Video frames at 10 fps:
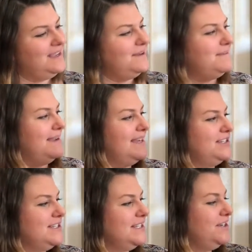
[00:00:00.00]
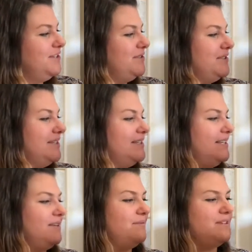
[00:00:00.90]
But it just introduces
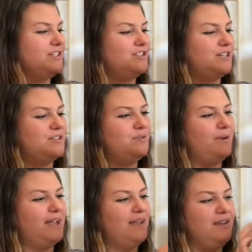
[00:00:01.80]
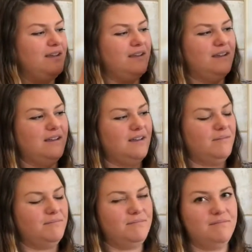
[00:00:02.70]
in a really gentle way
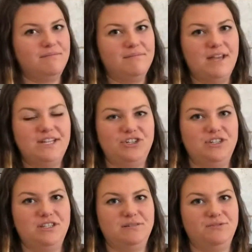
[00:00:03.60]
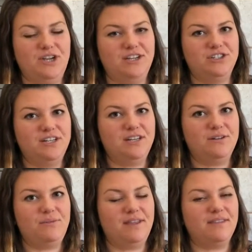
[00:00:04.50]
addition and subtraction in a
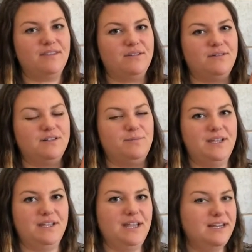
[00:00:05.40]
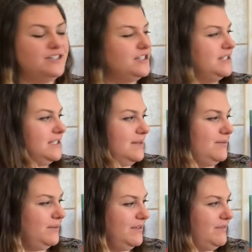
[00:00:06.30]
way that they're going to be engaged, and it's going to be
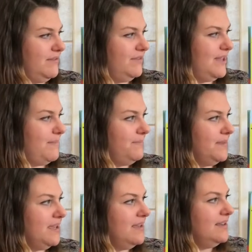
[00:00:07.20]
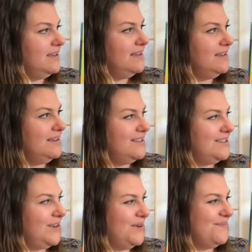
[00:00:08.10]
really fun for them.
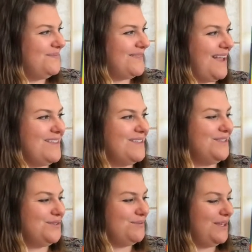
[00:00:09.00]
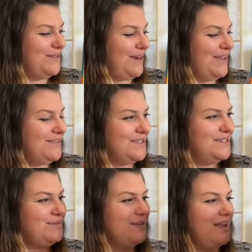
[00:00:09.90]
So I think these are really great. This is
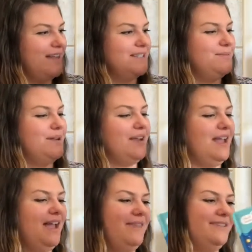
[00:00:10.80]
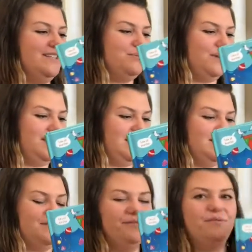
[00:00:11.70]
a really awesome book, and this one
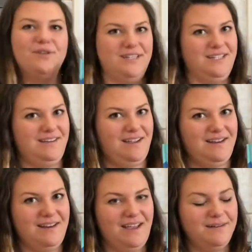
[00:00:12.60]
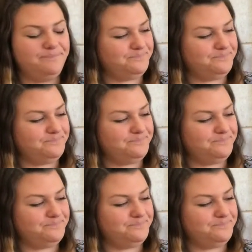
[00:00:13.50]
is $14.99.